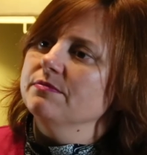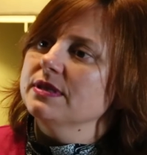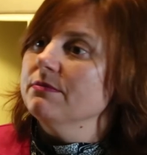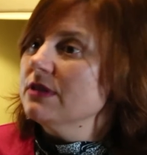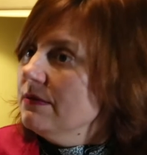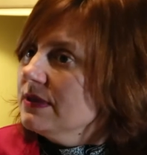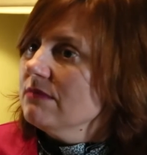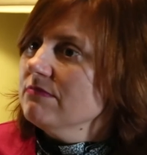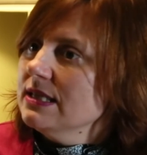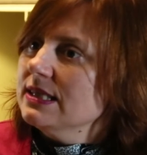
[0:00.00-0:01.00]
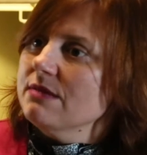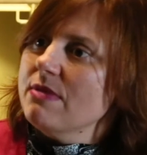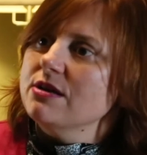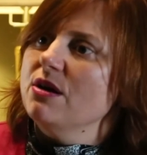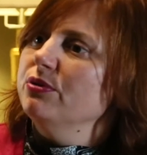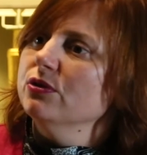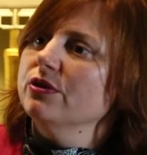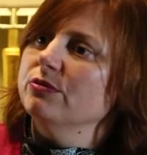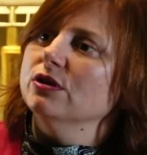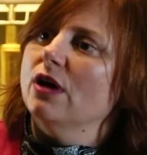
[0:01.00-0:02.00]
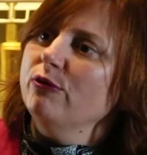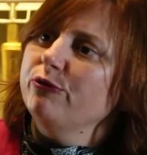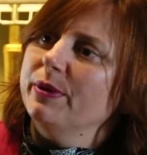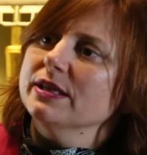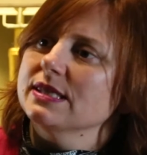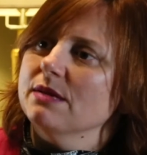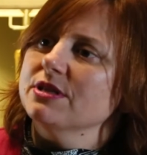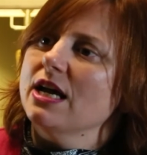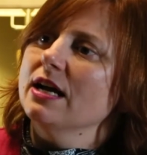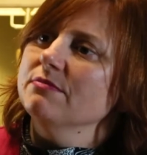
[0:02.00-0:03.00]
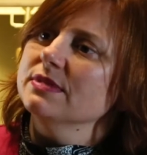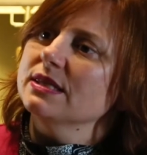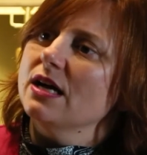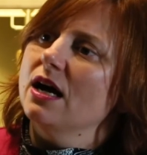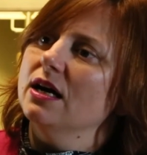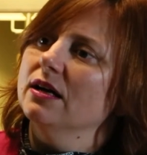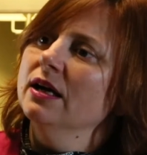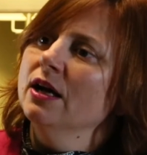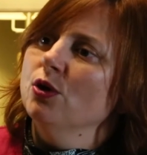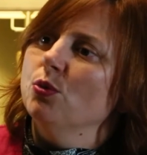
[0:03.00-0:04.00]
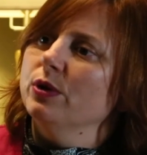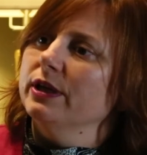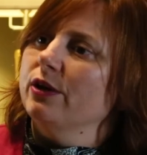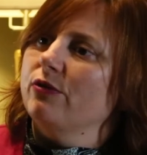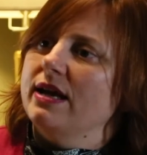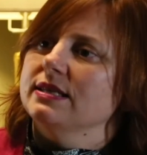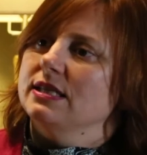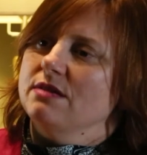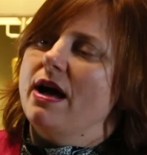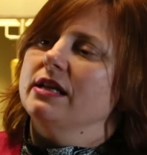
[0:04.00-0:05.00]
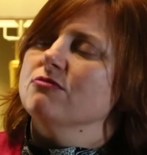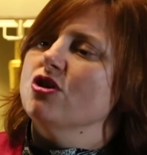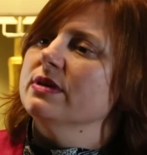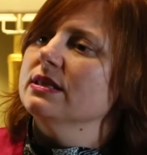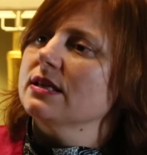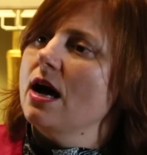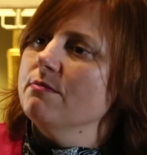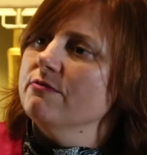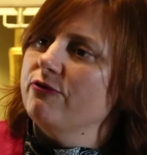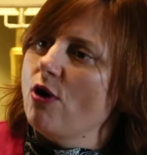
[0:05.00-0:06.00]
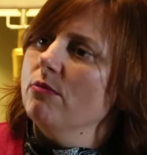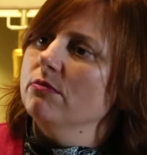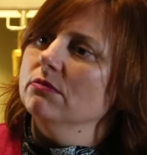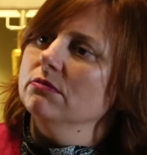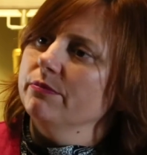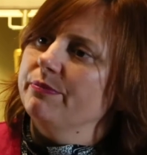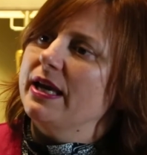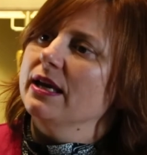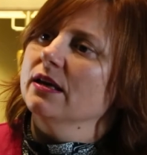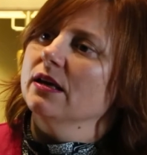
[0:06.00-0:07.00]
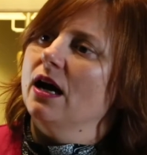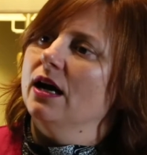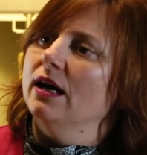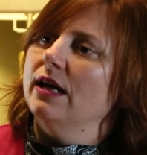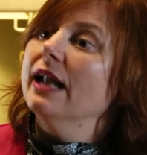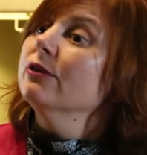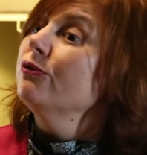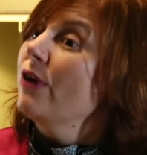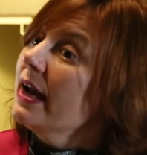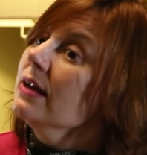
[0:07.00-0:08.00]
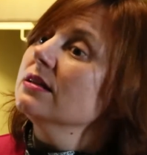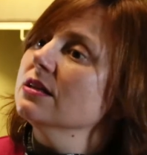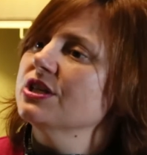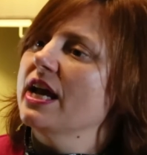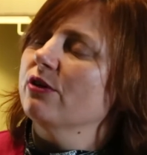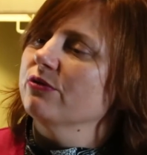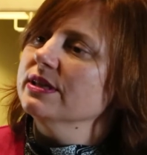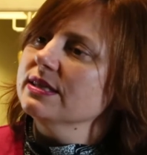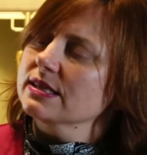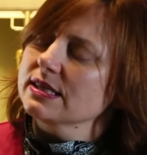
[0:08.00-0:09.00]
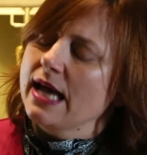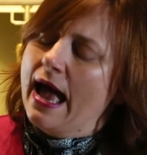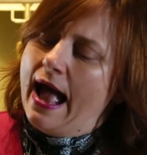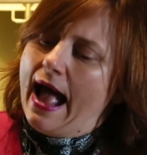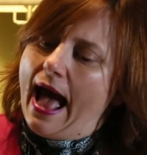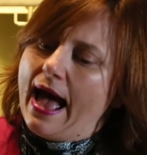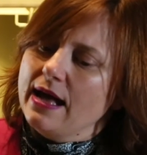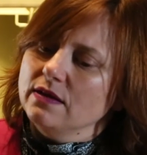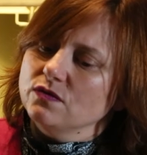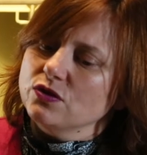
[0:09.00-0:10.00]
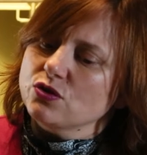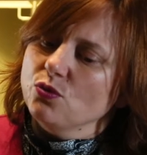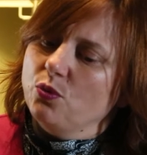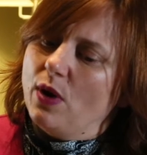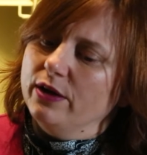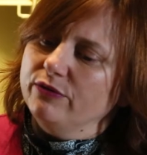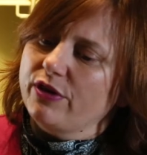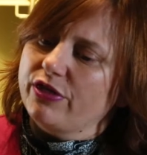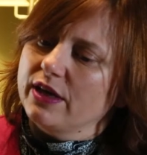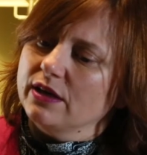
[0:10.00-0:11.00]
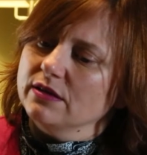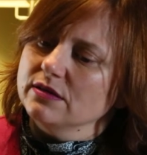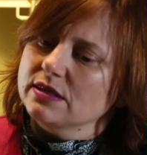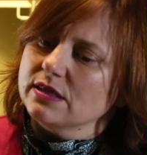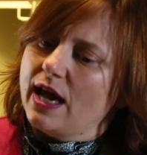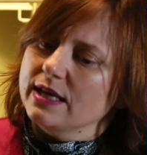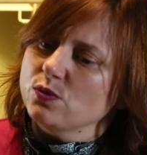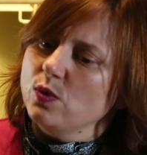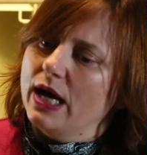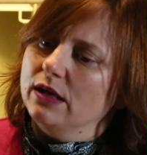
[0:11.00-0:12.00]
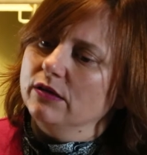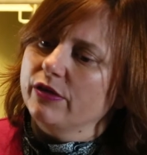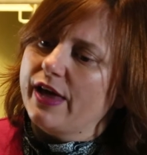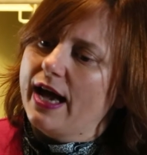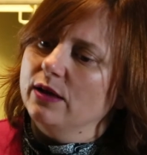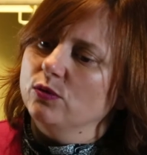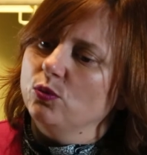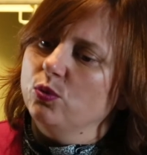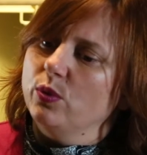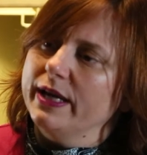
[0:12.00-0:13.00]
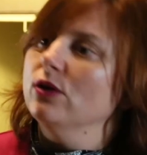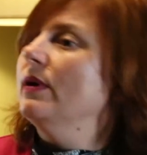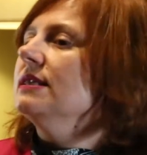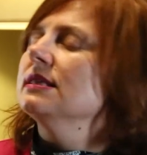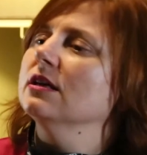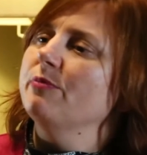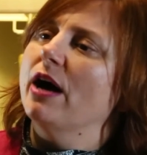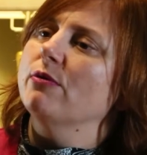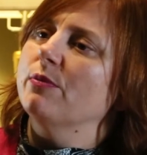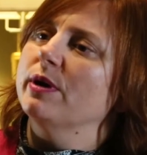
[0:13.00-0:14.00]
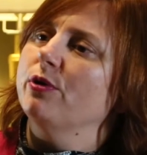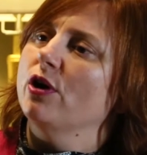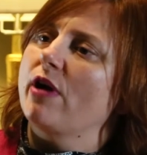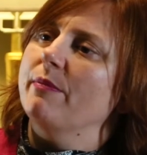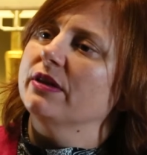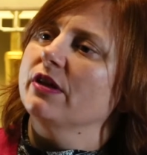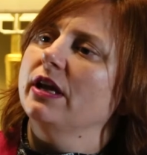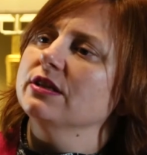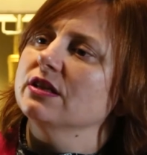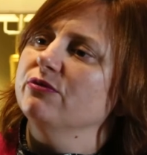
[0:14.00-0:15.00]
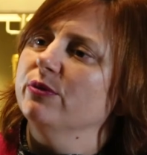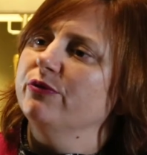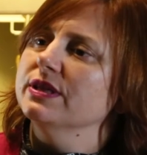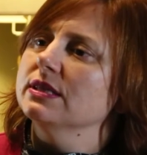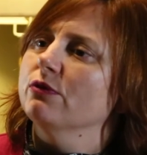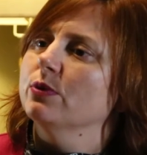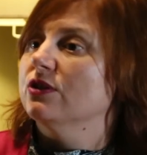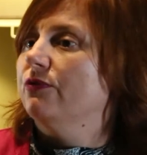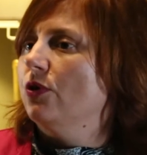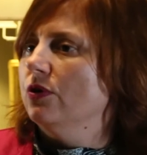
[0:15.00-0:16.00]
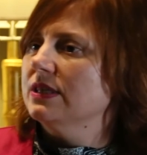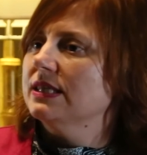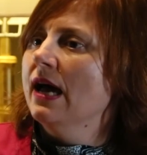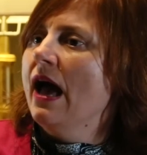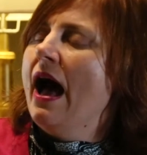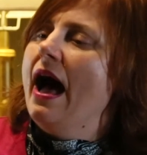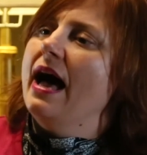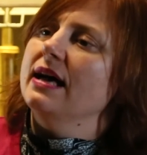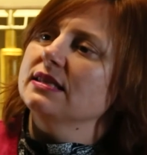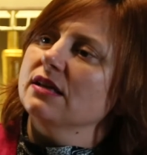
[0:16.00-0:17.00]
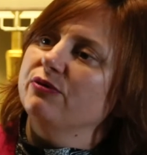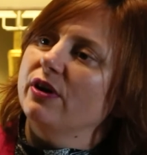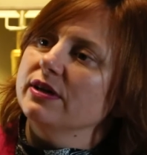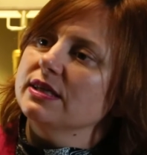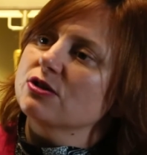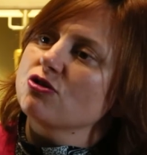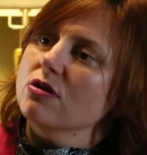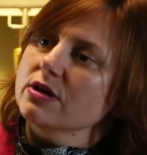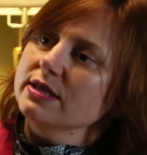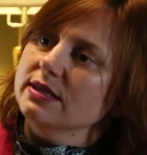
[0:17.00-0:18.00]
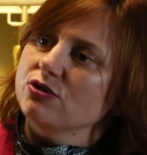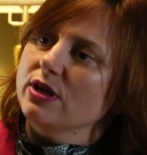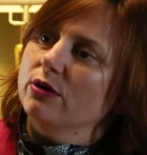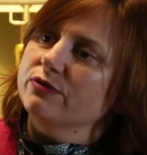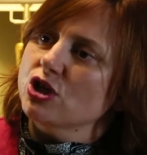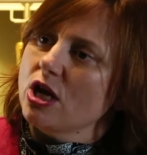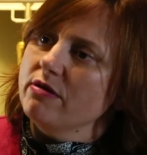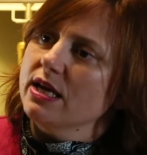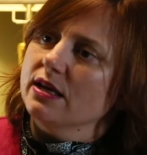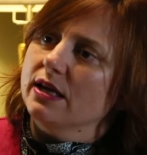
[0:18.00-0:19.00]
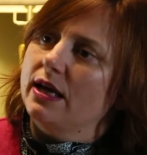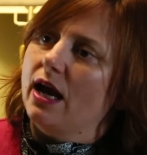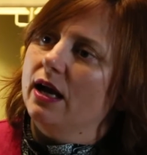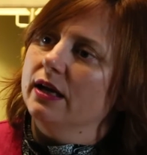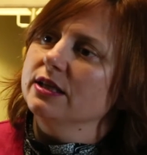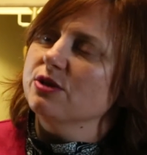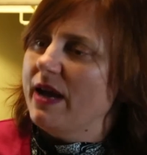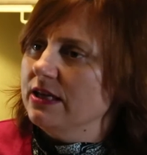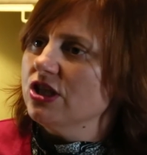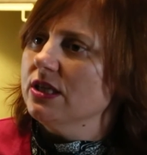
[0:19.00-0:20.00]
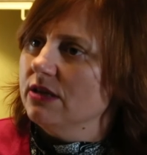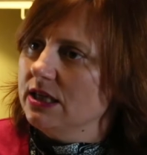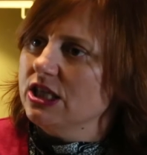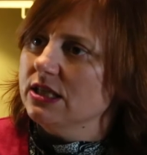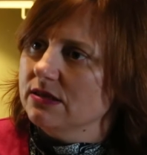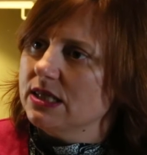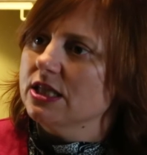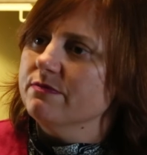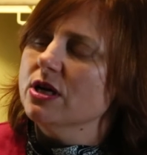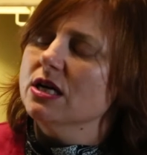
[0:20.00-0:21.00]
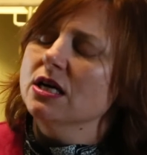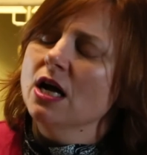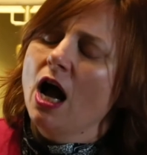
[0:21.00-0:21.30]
Sometimes that means they might not pull them all off, but sometimes really great cinematic moments come from being unafraid to take risks. And one of the things as well that we always think about when we're programming the London Film Festival, which of course has a very strong history of showing independent Indian cinema,